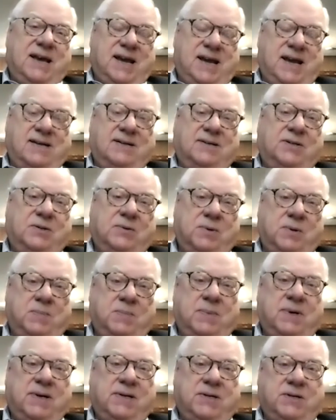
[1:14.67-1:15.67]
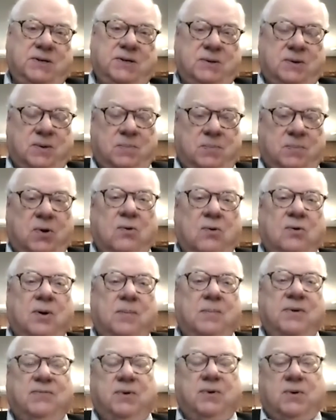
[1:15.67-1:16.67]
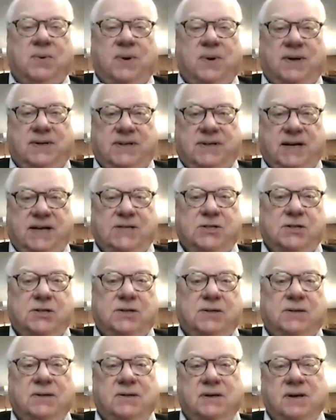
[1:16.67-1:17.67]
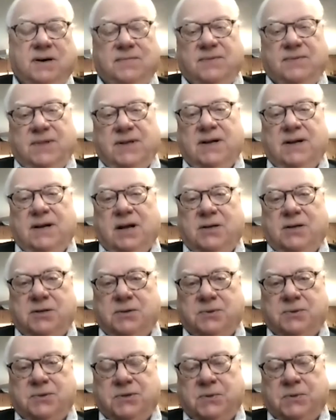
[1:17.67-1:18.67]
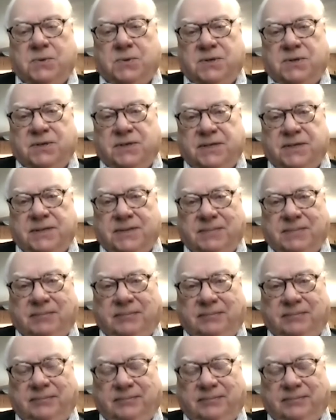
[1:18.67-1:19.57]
and to administer a program of accreditation of theological schools.